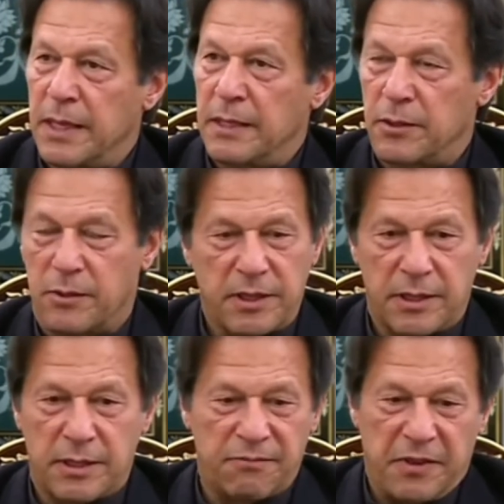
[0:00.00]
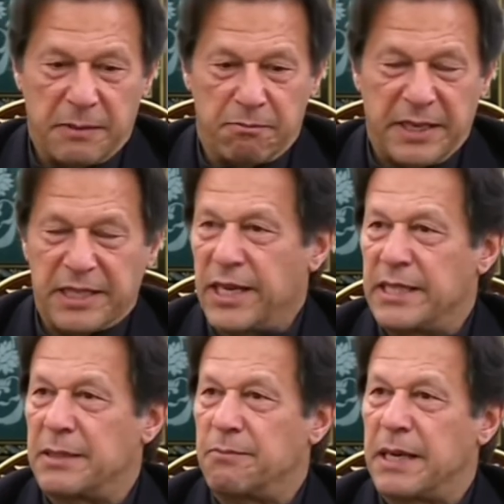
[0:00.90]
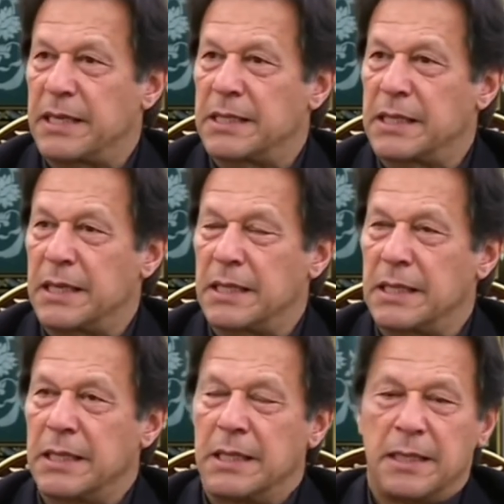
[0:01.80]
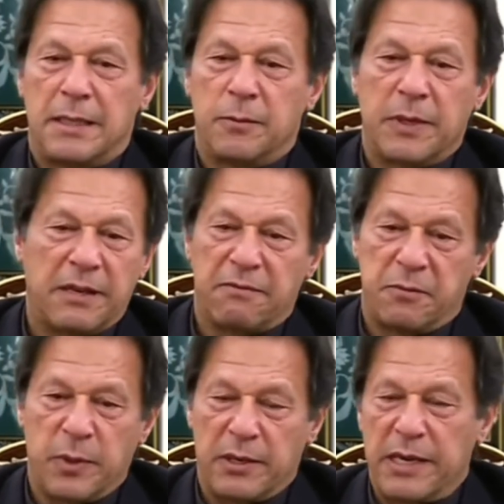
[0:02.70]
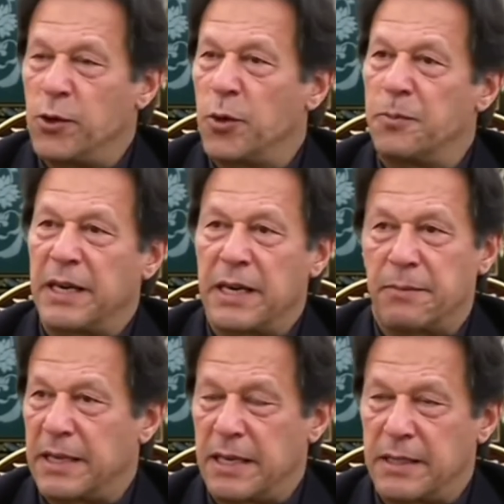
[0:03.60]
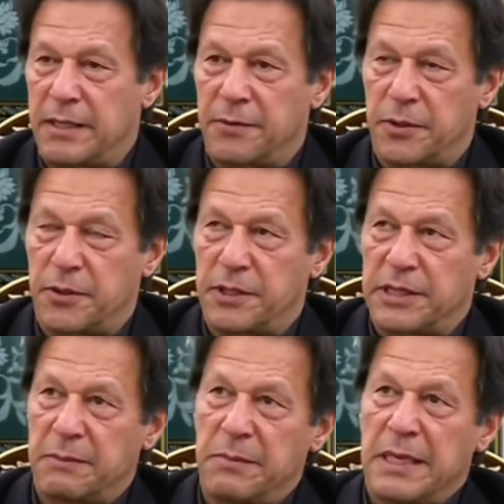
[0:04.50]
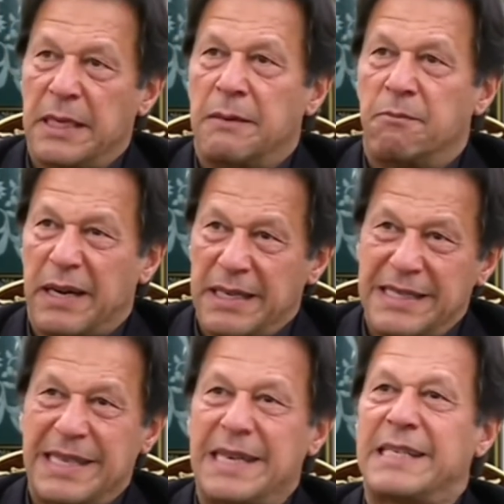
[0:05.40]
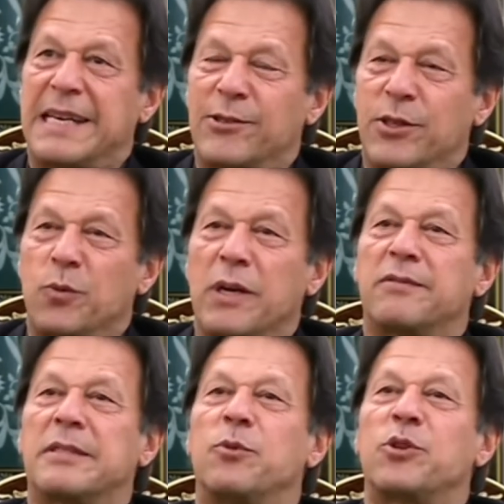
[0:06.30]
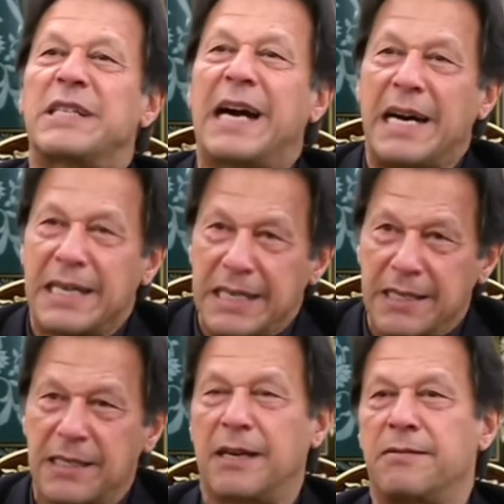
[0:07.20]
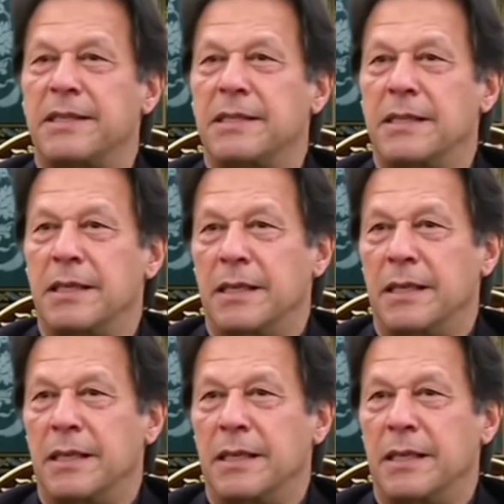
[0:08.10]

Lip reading: So it's a big change in Pakistan. We are really opening up our country for tourism. Pakistan is actually one of the most undiscovered